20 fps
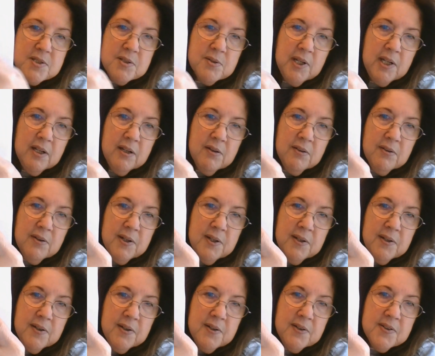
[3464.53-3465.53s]
so here
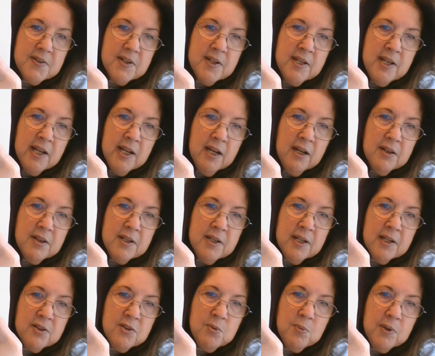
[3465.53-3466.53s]
it is. Now the
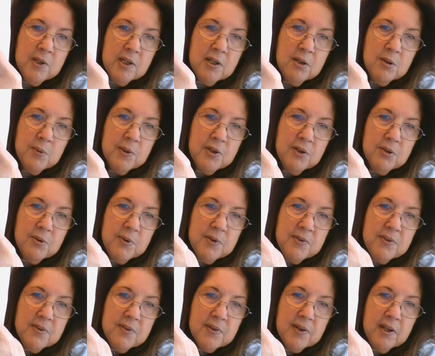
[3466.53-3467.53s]
next one I go into
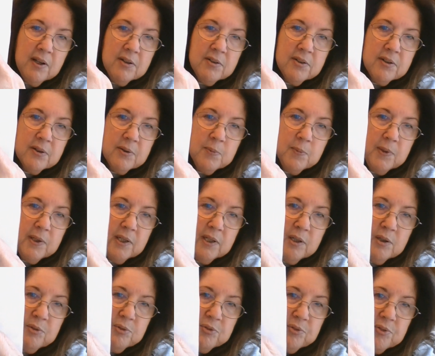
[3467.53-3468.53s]
is this Celtic
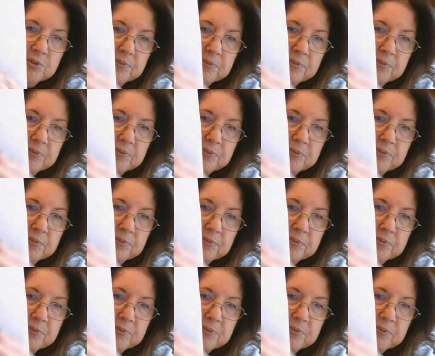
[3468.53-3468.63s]
weave.